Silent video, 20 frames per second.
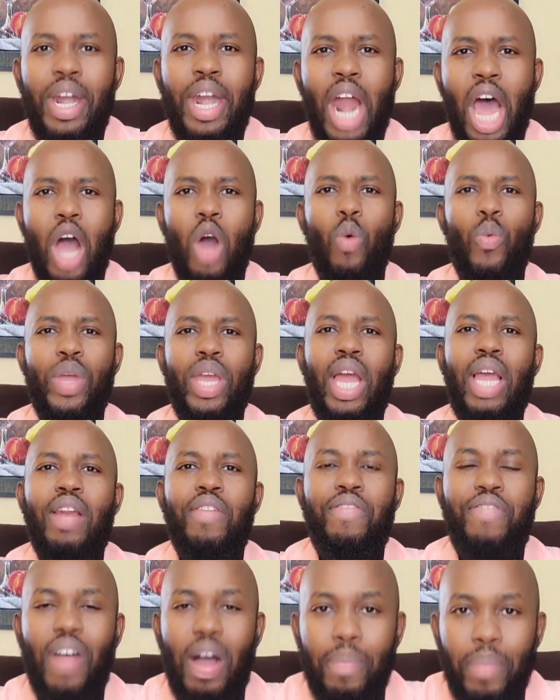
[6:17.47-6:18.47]
Now we are
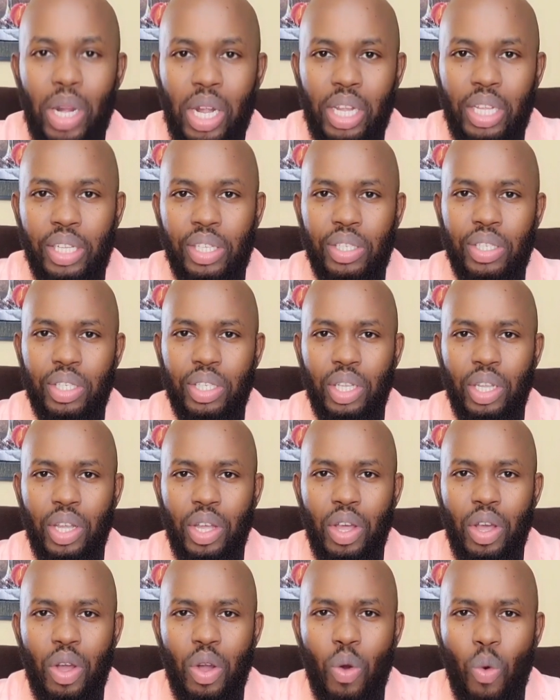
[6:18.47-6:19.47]
in families
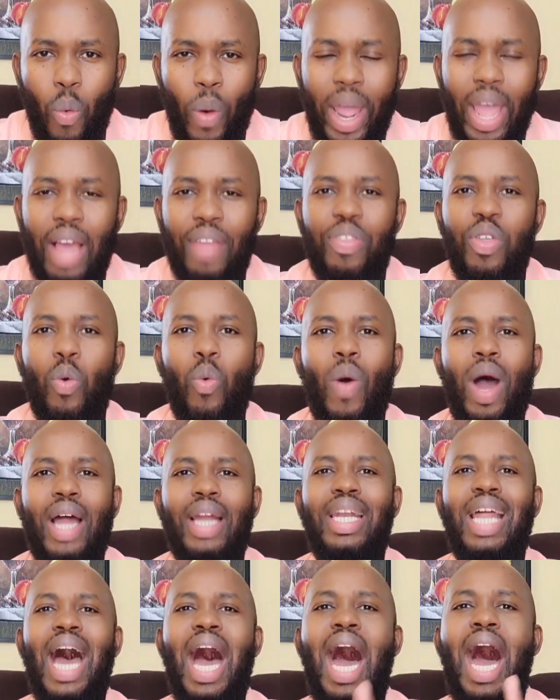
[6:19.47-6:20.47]
where the
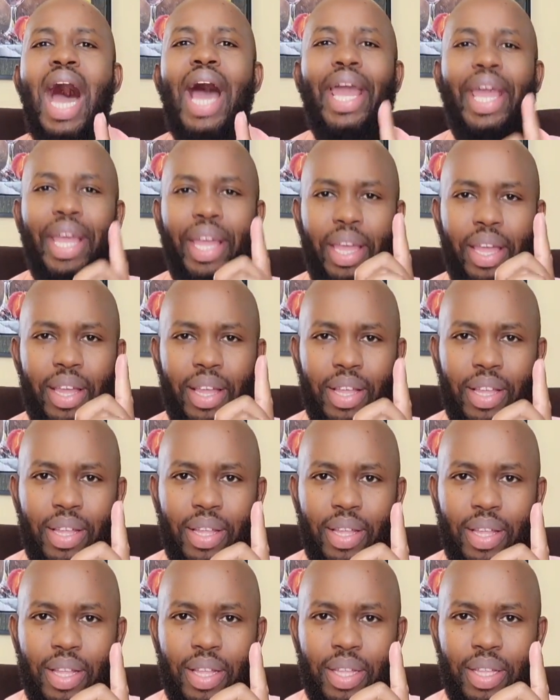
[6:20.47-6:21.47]
word I
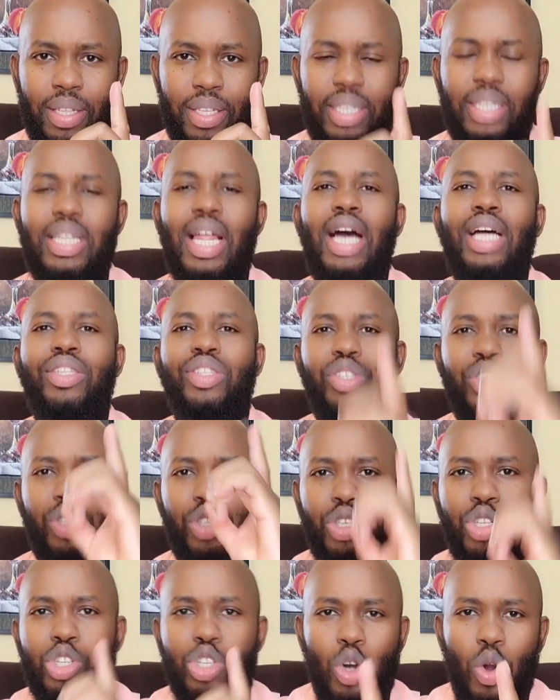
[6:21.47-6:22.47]
stands
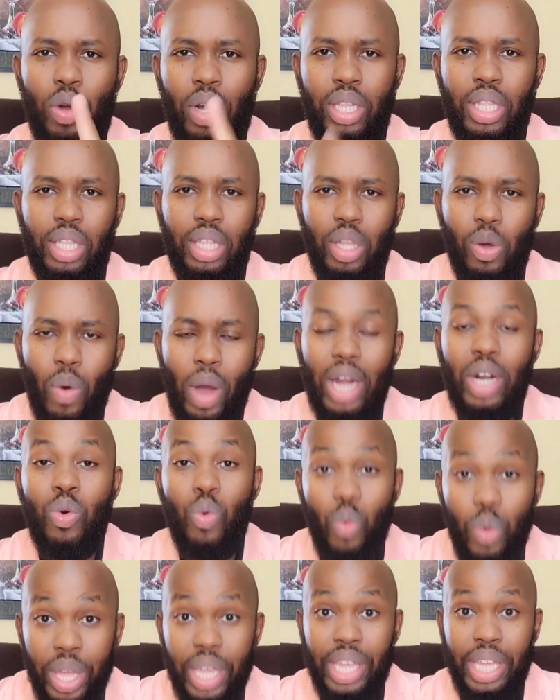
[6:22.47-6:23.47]
stronger than the
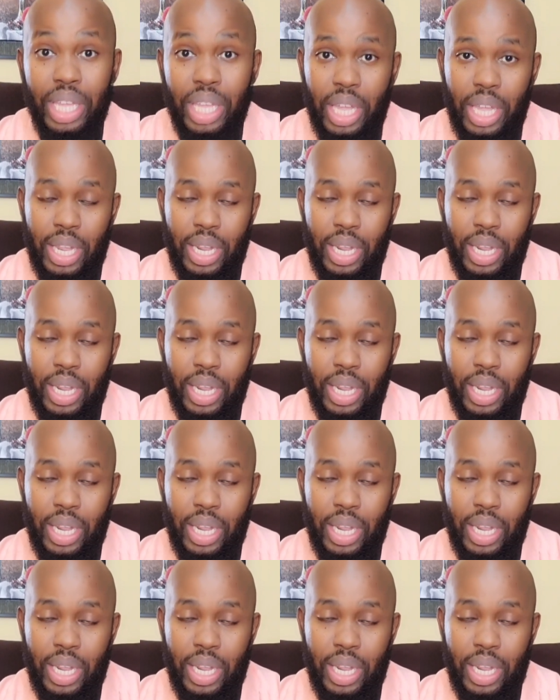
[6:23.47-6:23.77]
word we.